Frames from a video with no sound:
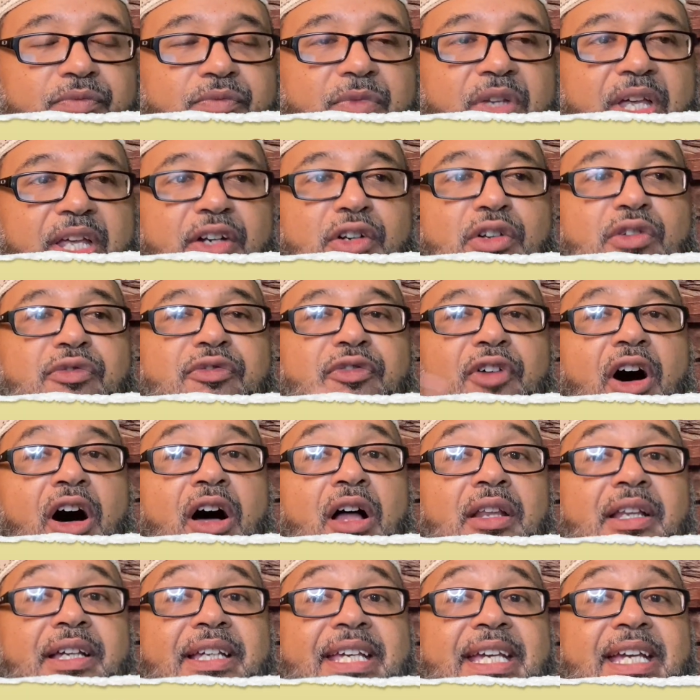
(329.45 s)
And a
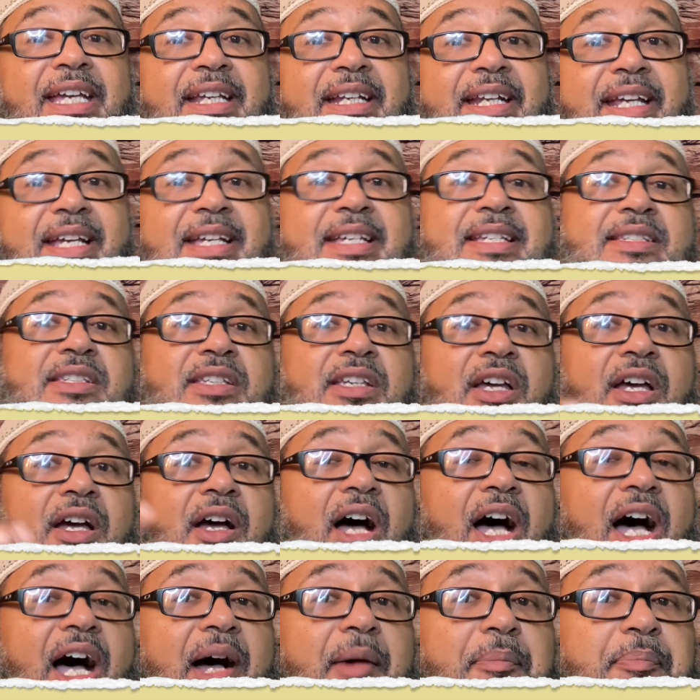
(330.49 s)
nufal, again, is
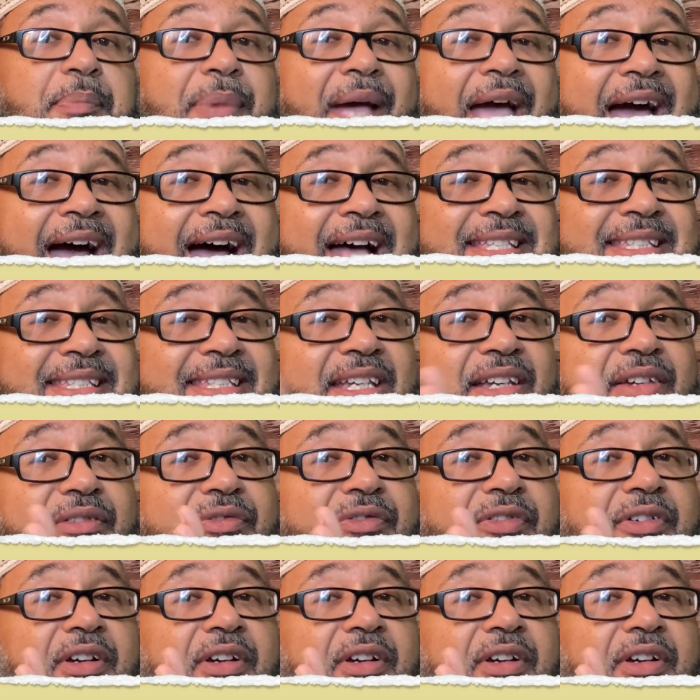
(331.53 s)
a passive